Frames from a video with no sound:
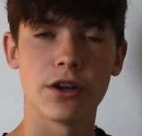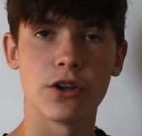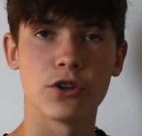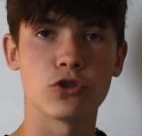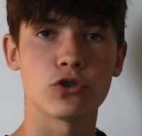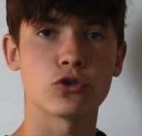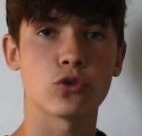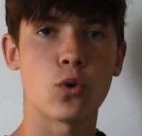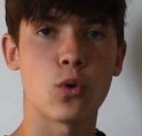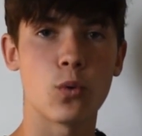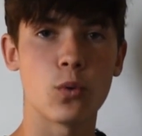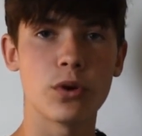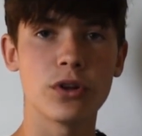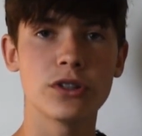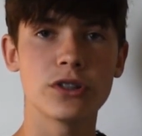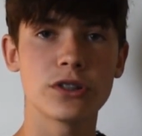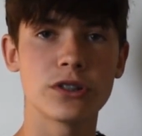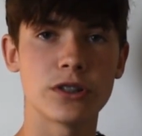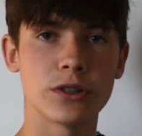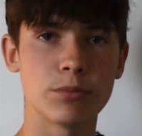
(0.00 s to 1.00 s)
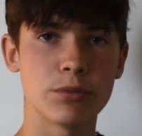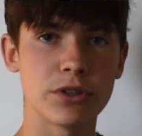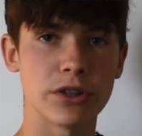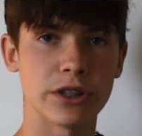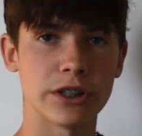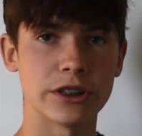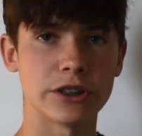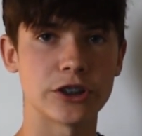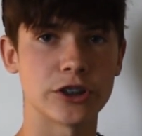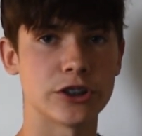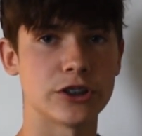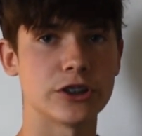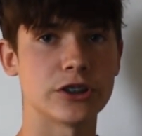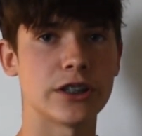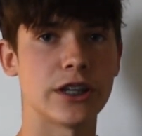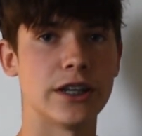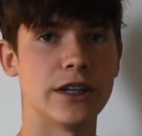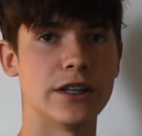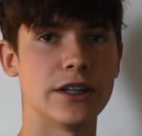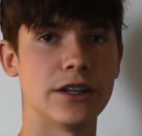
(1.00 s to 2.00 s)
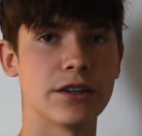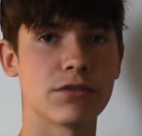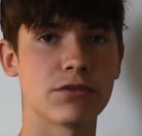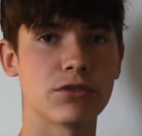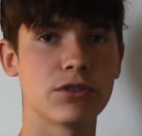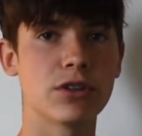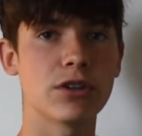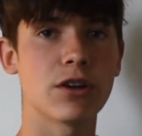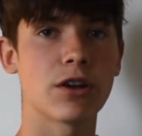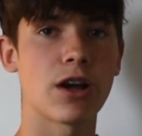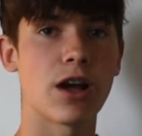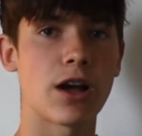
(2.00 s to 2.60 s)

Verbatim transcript: There's always stipulations and different